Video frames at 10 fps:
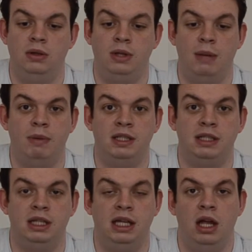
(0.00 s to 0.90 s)

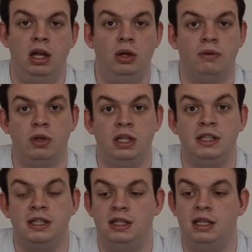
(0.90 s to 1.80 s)
basically a load of goodies
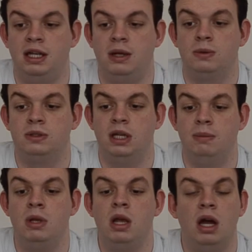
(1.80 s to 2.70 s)
sent to your house.
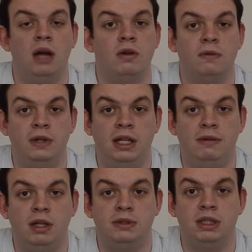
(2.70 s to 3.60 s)
I've gone for the level
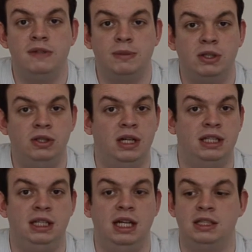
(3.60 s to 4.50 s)
up service because you actually
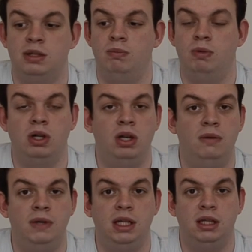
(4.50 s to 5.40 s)
get some
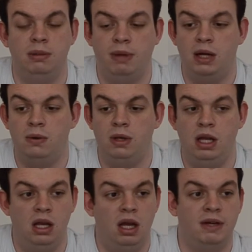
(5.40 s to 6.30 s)
clothing and apparel.
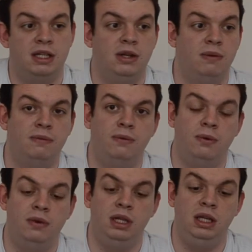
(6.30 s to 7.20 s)
I've actually gone for
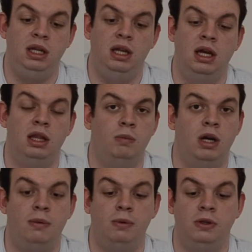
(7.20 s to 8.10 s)
the
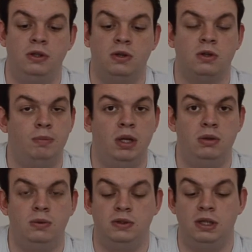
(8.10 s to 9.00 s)
wearable and the socks bundle.
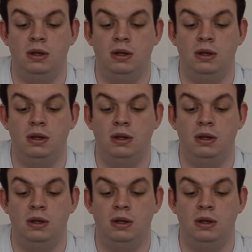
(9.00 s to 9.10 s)
So